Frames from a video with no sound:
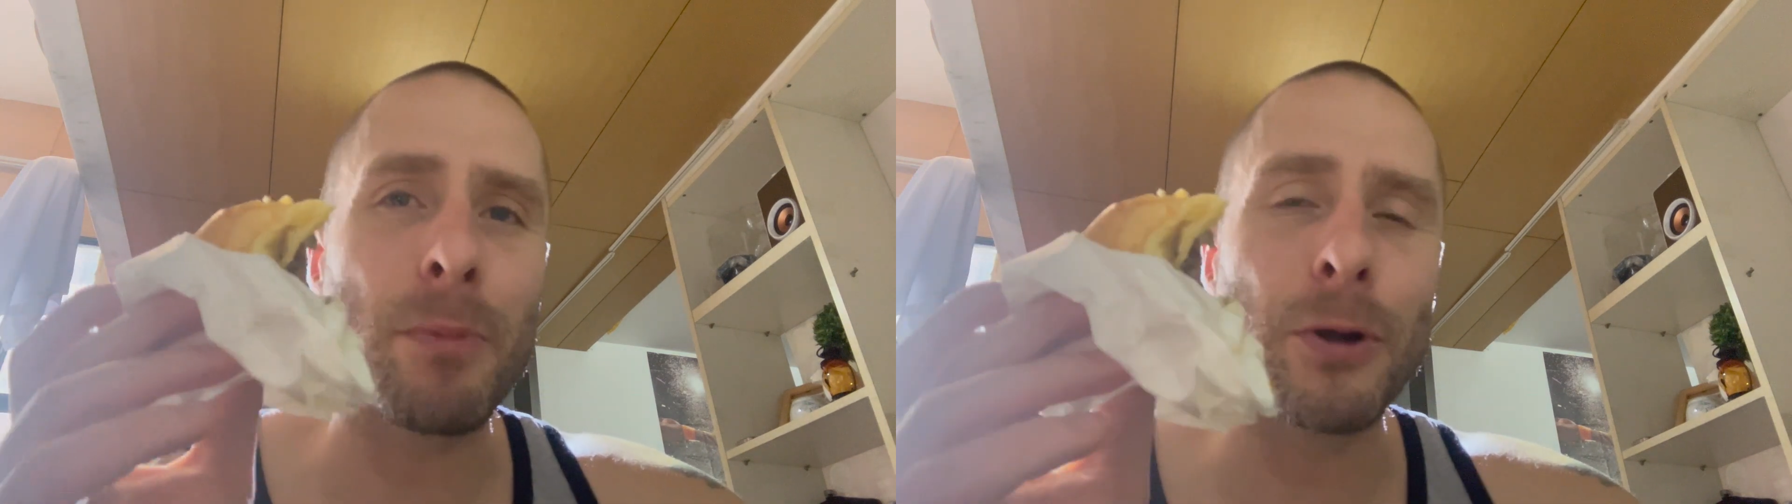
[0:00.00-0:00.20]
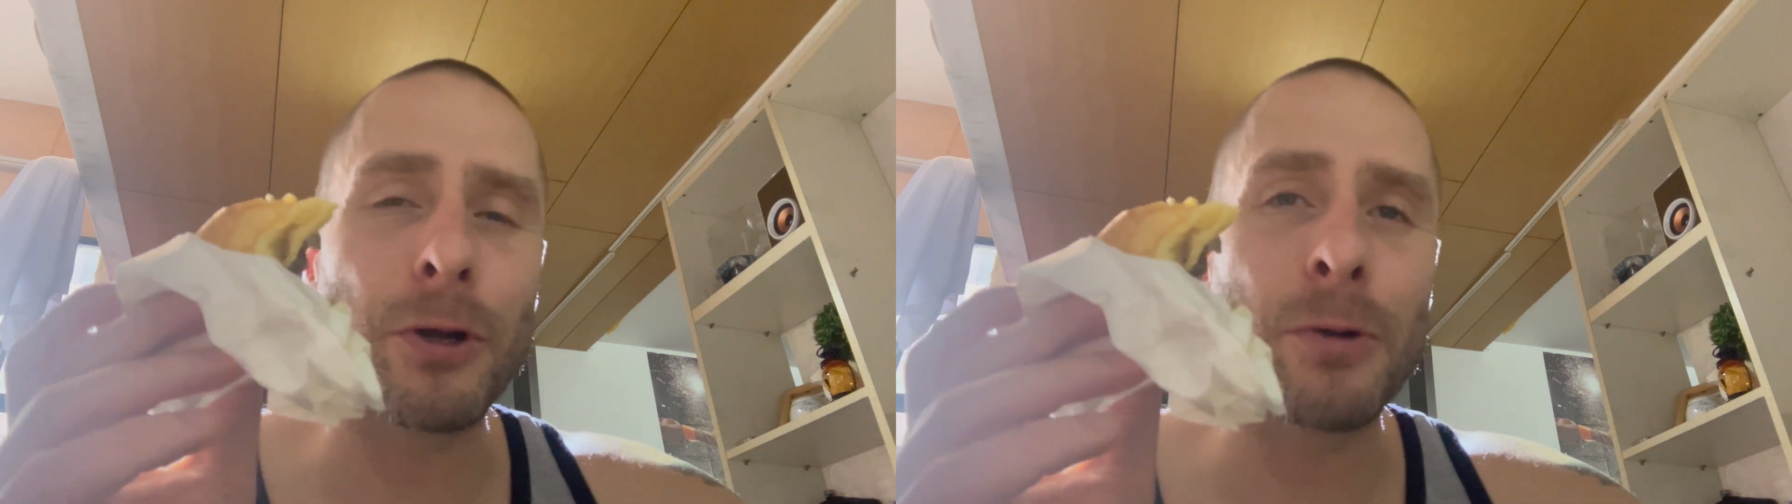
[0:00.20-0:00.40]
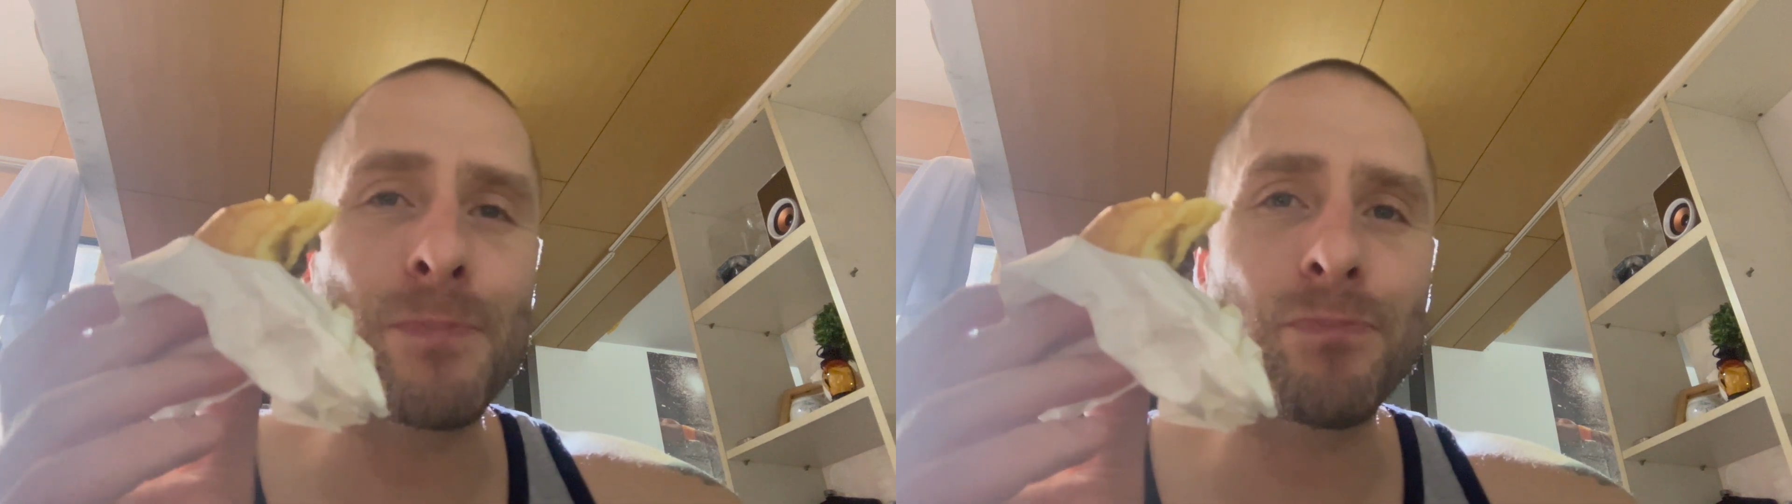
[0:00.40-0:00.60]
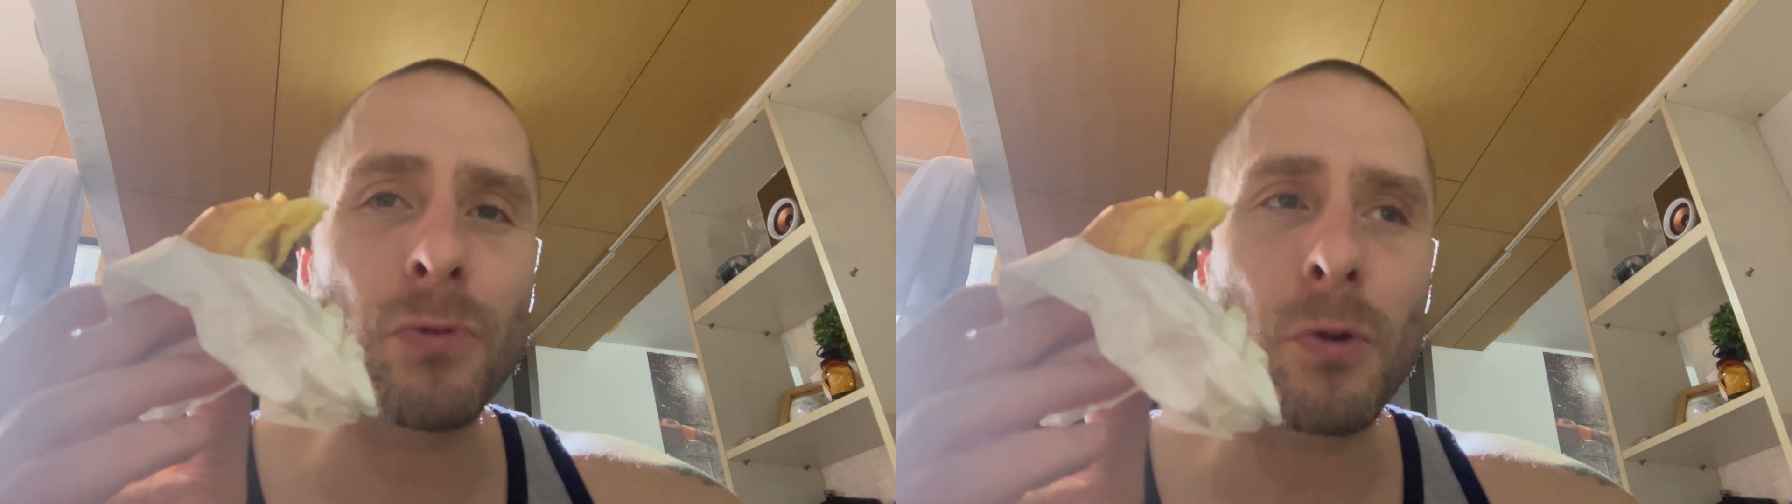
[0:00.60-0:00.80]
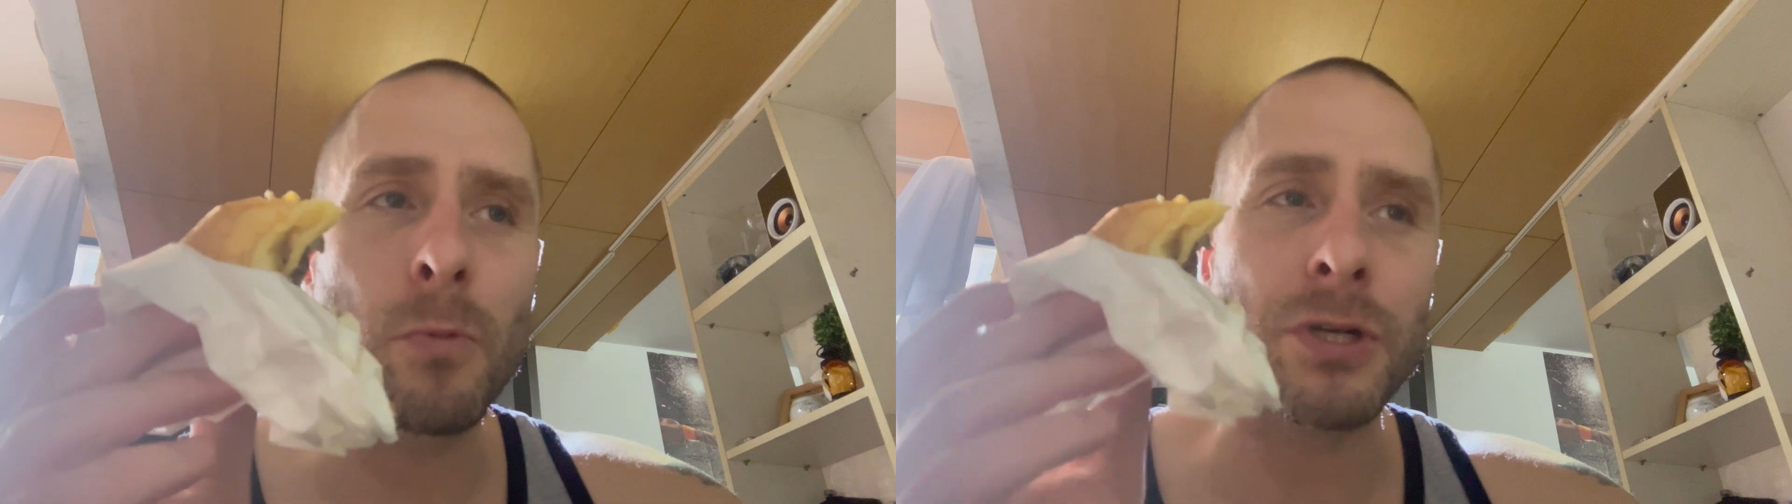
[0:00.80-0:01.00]
burger,
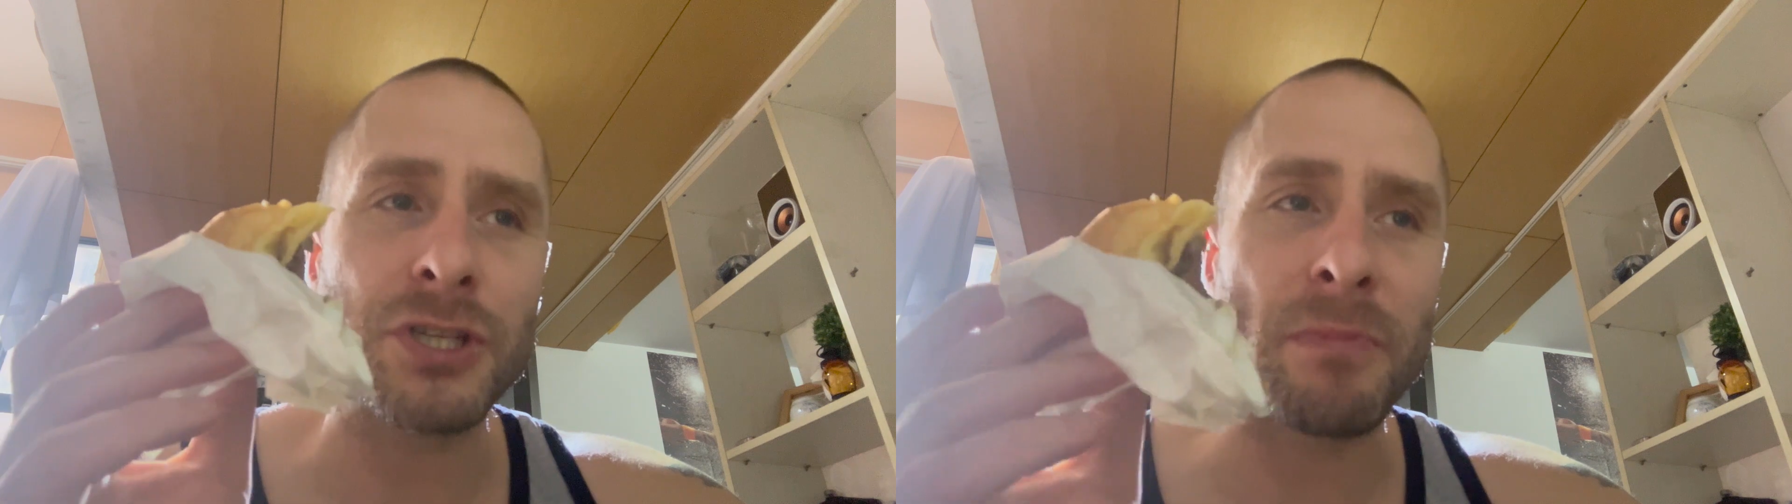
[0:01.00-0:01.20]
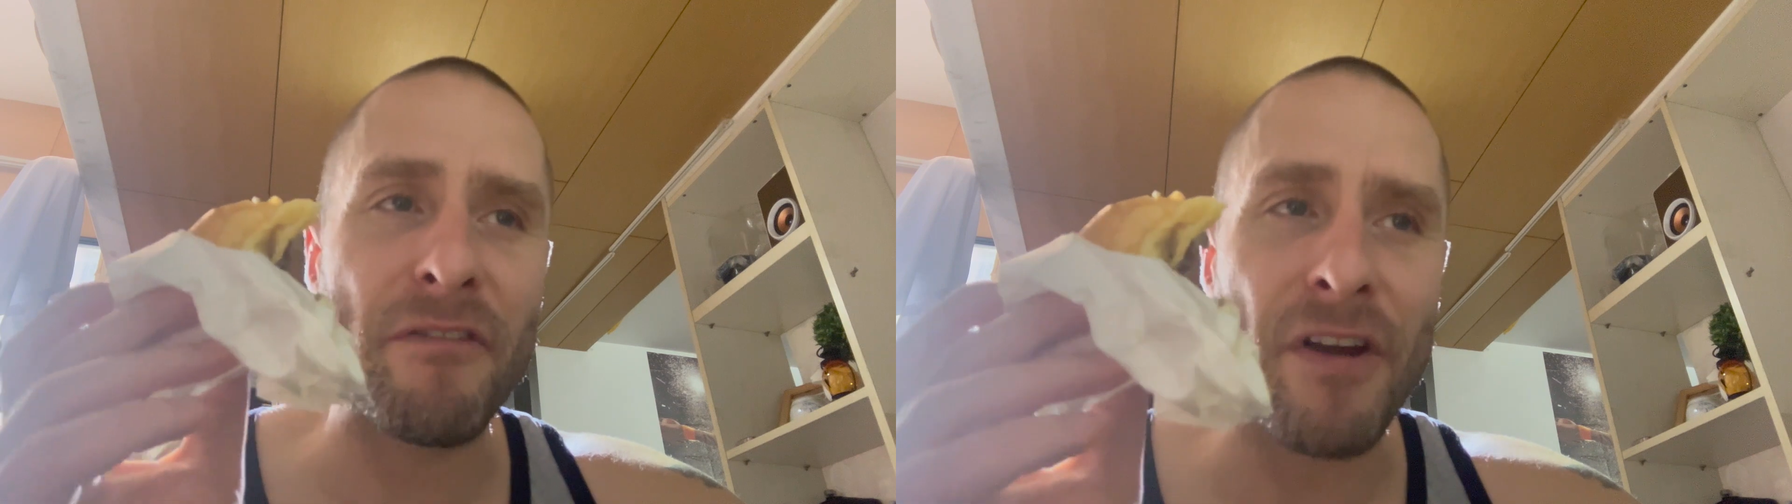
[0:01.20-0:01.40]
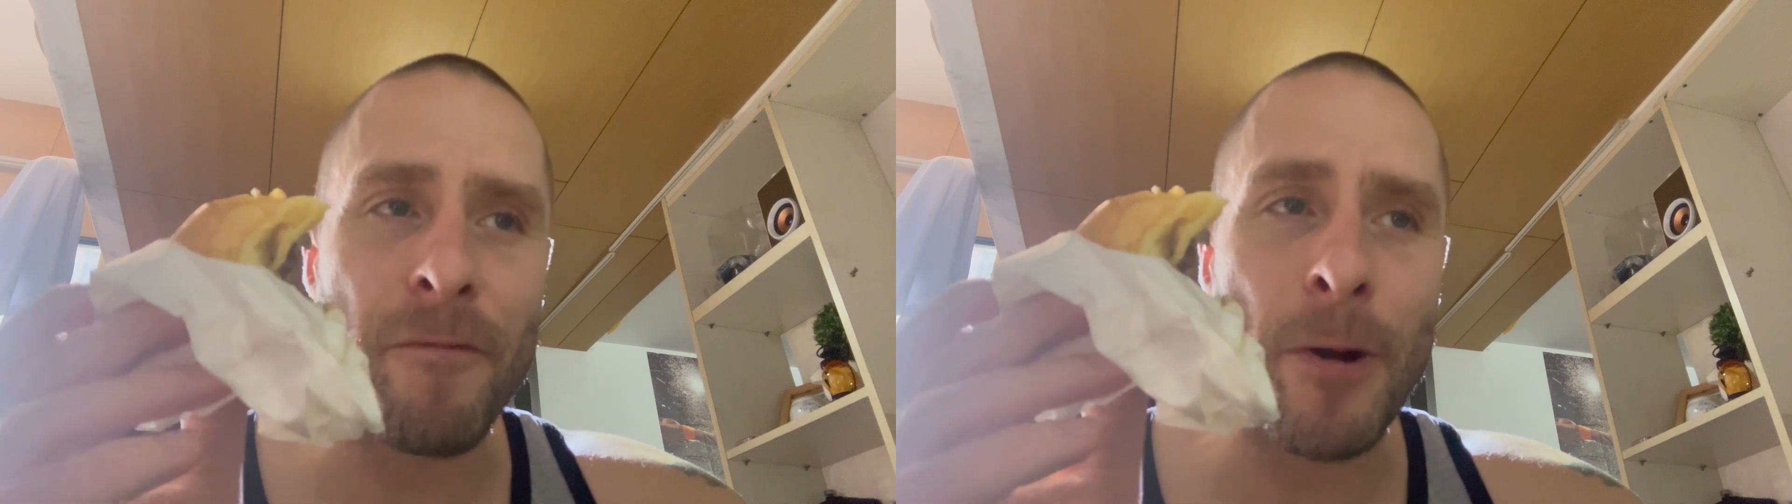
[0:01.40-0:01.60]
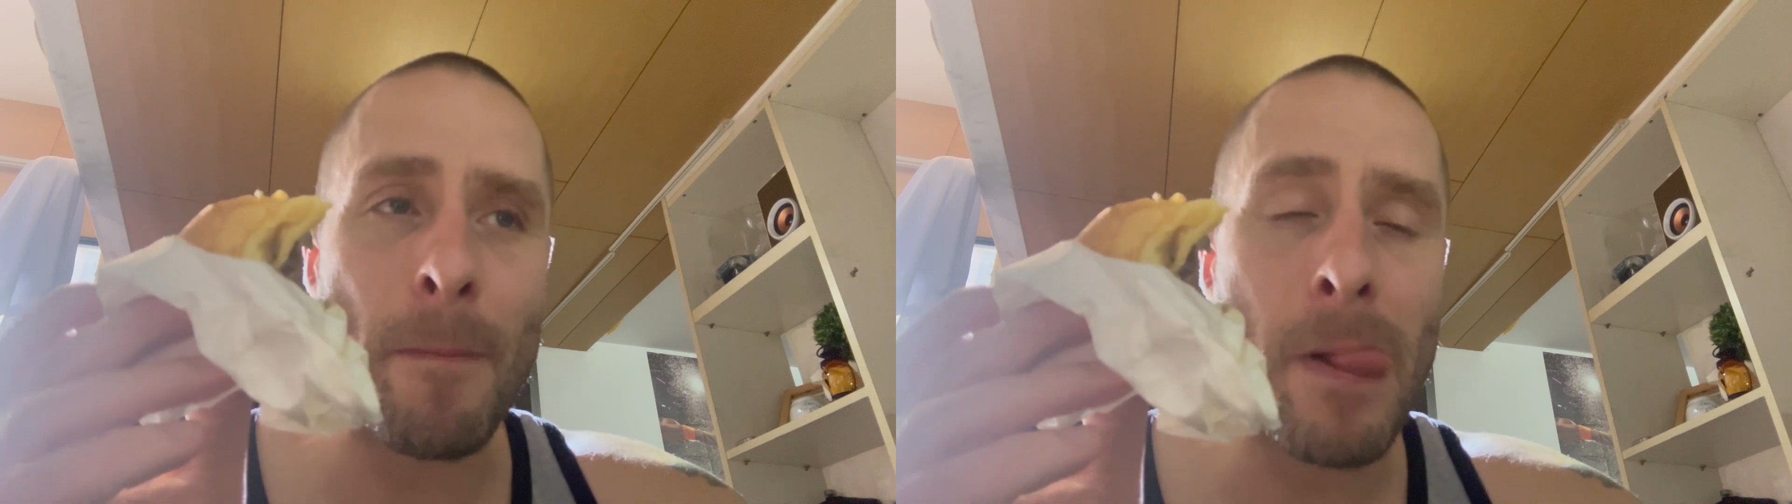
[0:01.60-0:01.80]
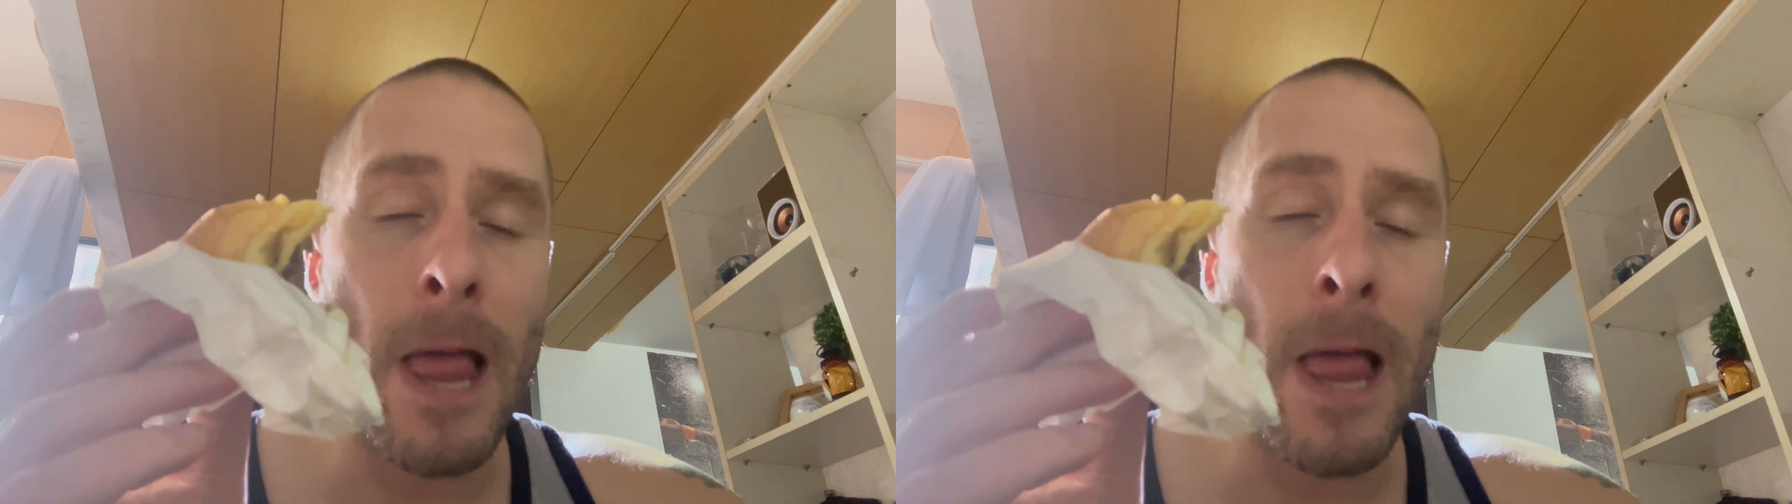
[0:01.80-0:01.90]
which is my favorite?